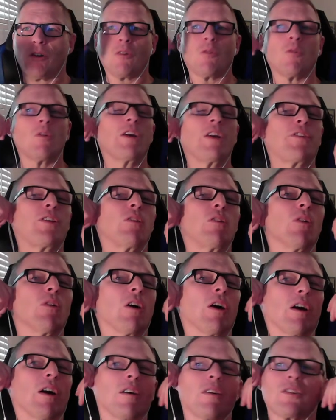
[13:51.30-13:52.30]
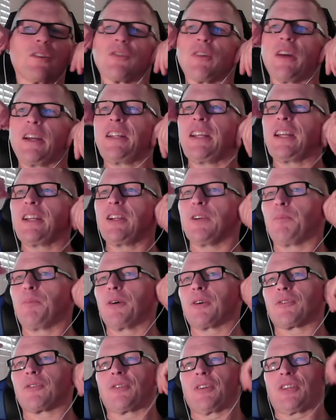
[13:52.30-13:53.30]
if you are trying to get your
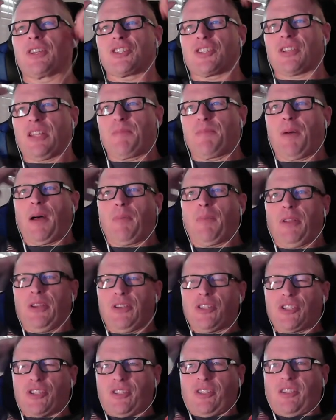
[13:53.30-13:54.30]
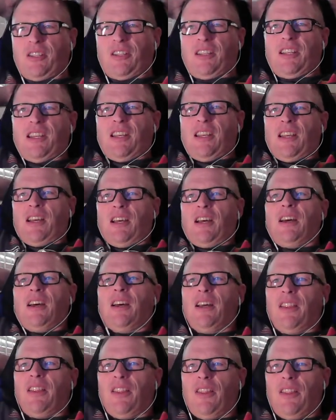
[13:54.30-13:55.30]
book traditionally published,
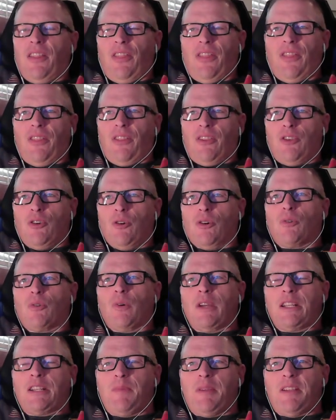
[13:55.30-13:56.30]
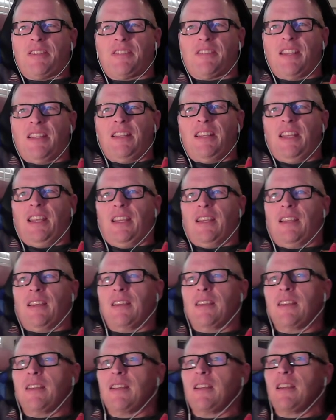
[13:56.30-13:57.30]
you're going to be sending
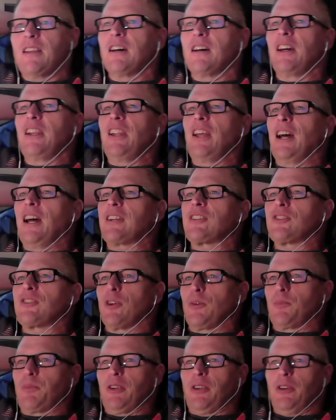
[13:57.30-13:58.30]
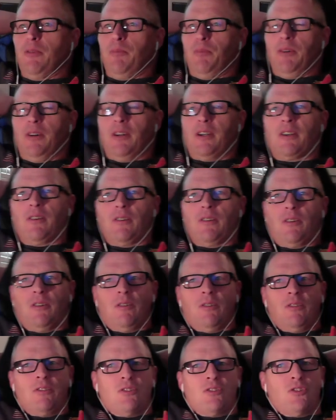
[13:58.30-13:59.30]
an excerpt of your book
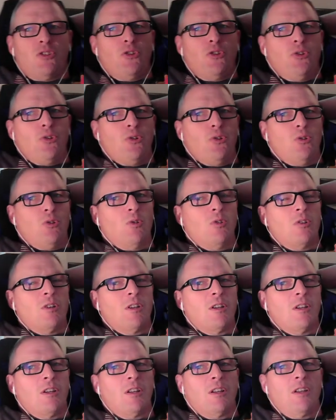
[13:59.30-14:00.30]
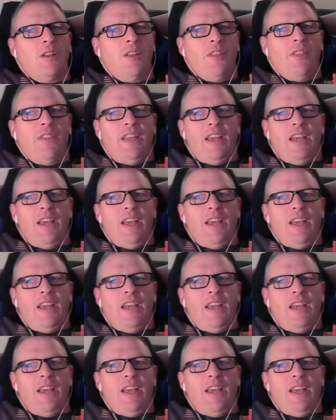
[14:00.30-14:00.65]
to the